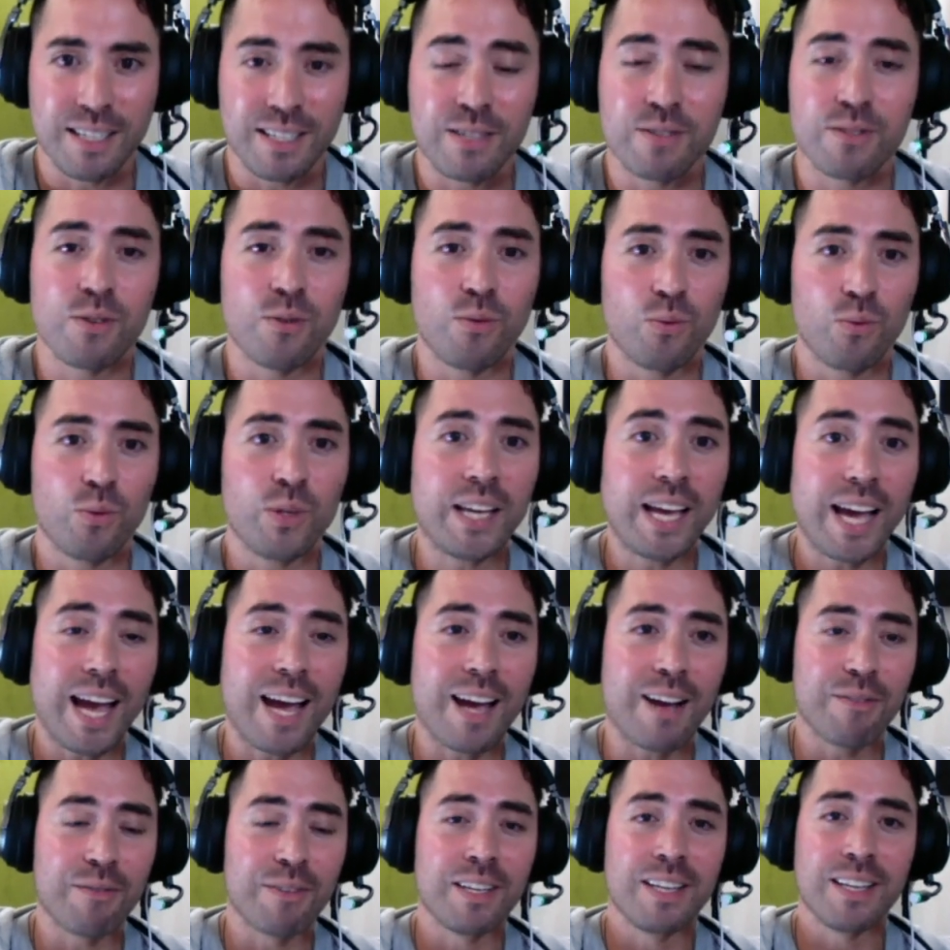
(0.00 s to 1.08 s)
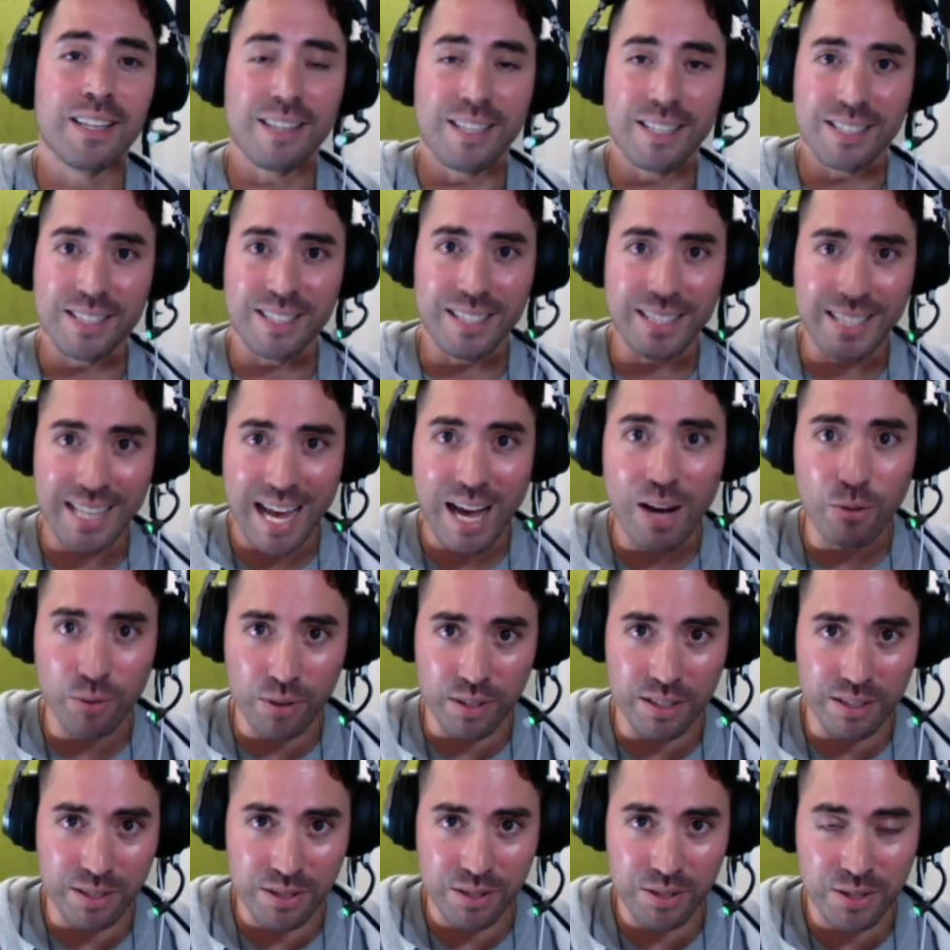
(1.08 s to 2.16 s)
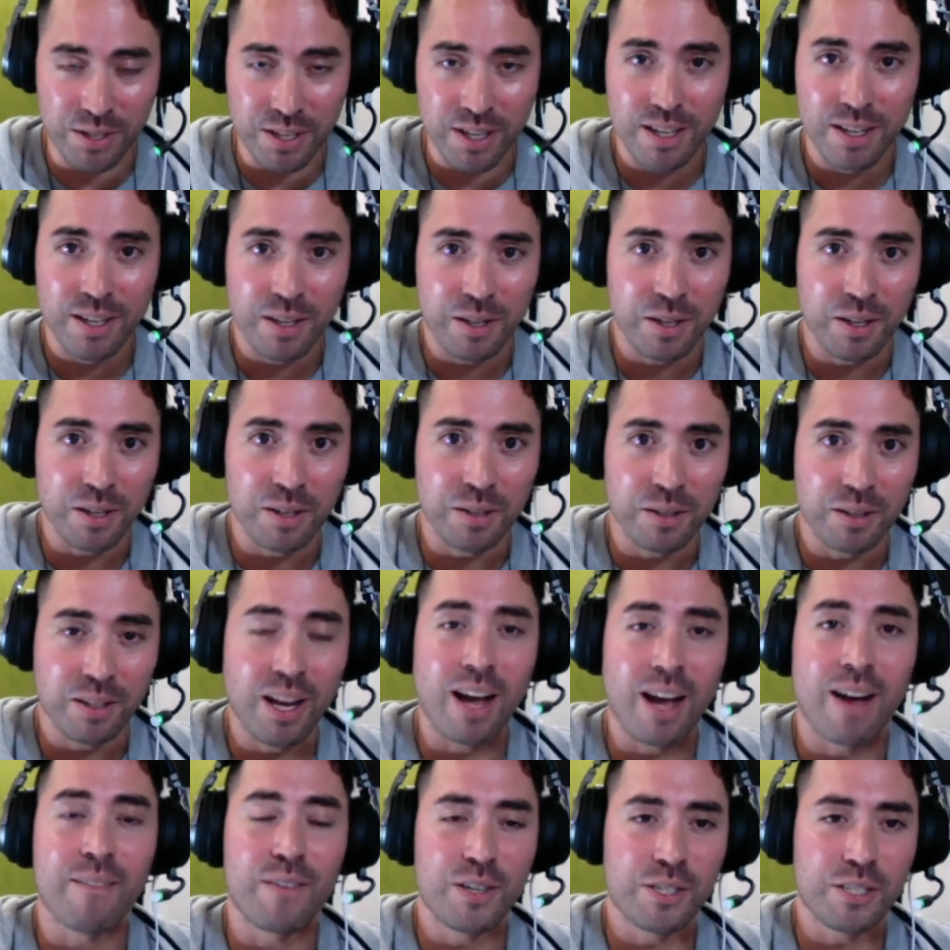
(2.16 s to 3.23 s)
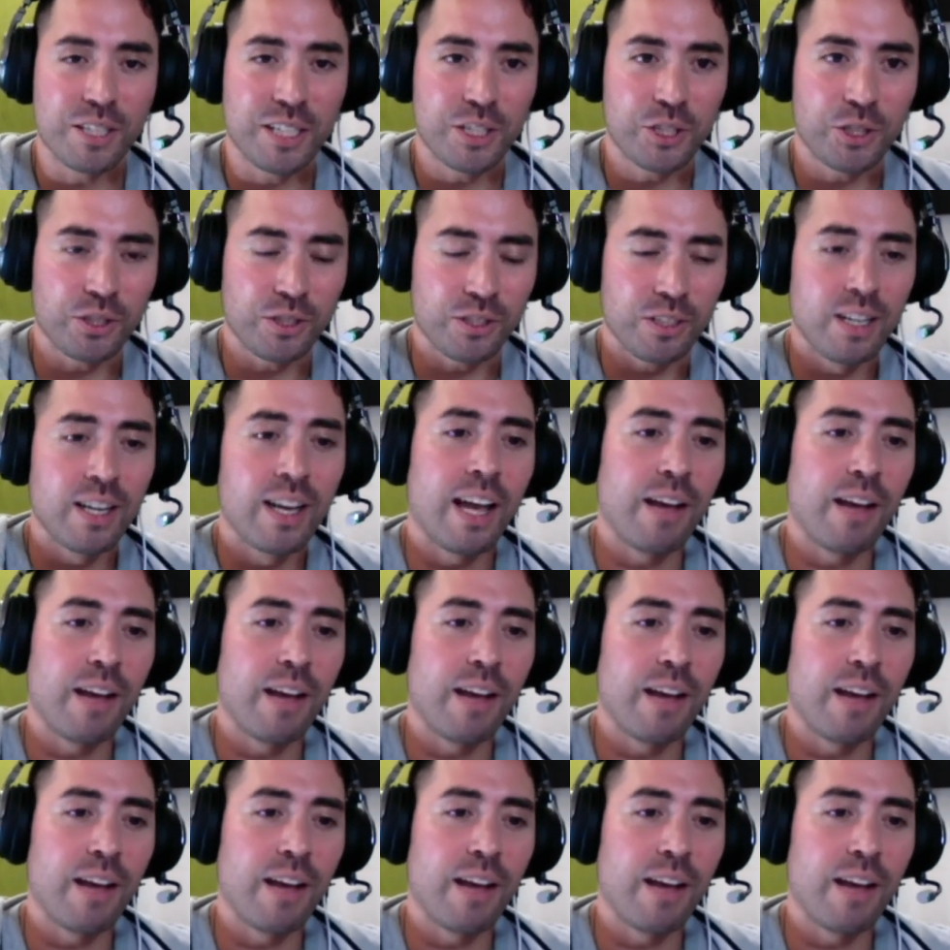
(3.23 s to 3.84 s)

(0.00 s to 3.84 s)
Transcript: And so we have this loudness uh, conversation.